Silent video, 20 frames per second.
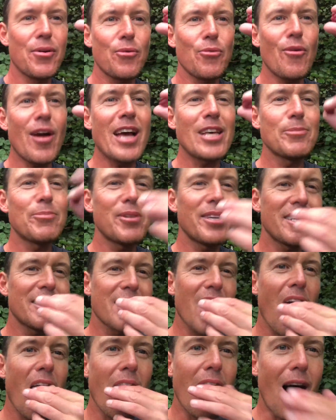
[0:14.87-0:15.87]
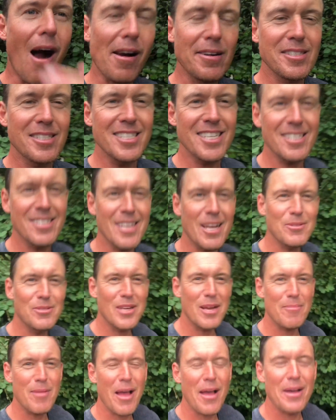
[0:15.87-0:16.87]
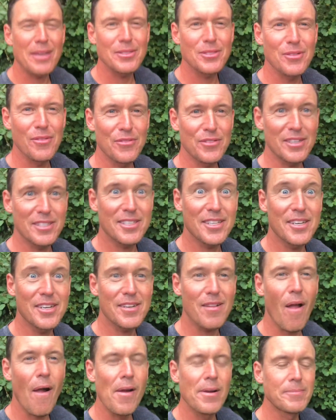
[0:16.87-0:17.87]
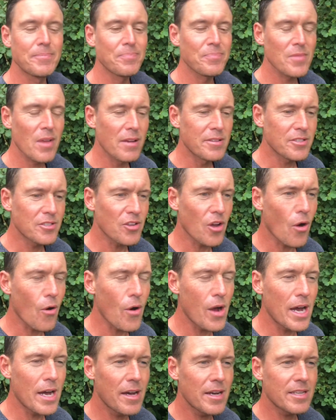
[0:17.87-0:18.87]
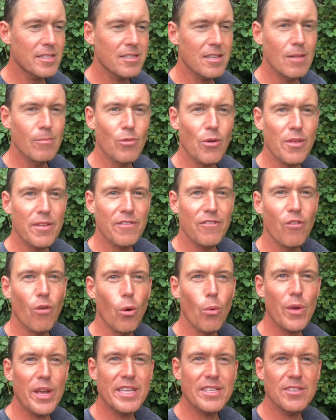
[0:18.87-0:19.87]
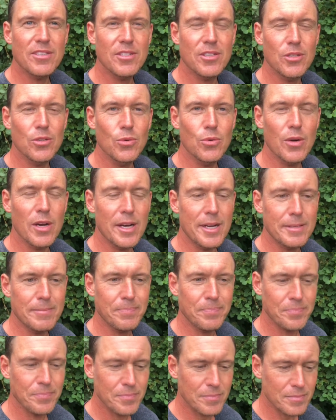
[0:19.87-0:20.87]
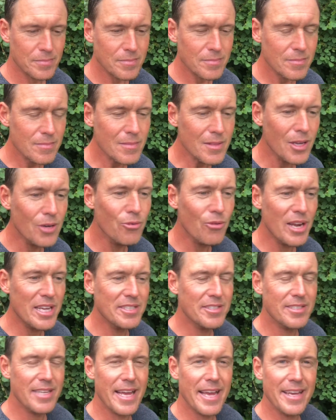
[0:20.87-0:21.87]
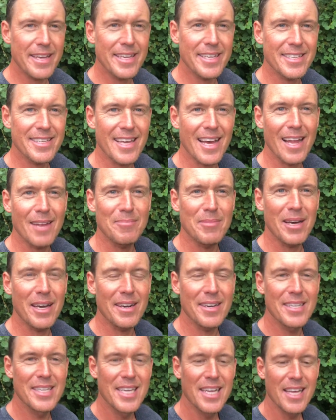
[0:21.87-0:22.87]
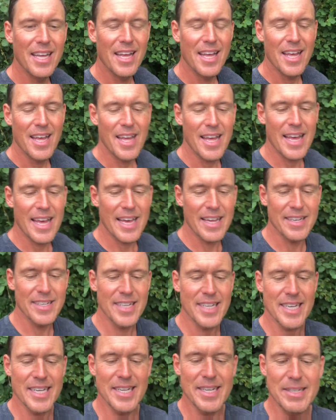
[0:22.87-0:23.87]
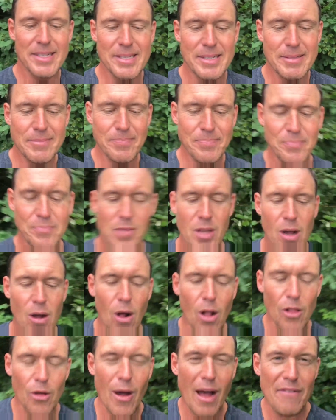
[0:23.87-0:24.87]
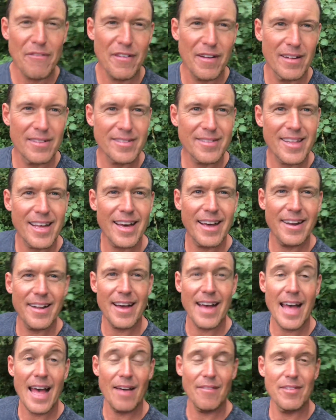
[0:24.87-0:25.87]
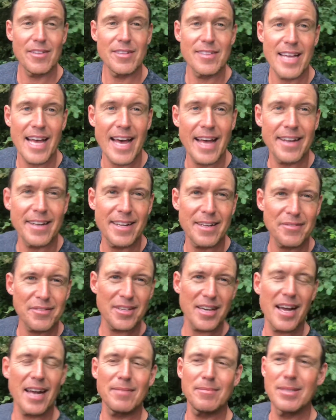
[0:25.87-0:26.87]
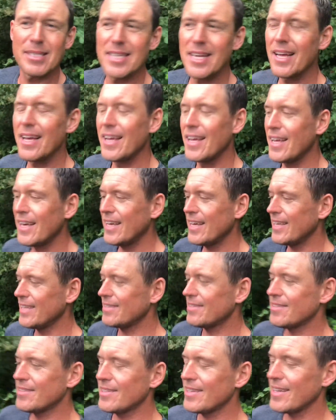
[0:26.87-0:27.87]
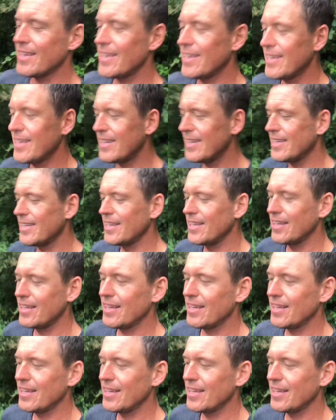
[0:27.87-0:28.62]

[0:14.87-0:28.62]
raspberries just outside my house. Feels good. So uh, it's a little more than four weeks to uh, race day in Kalmar. And um, although I felt that I haven't had enough time, it's uh,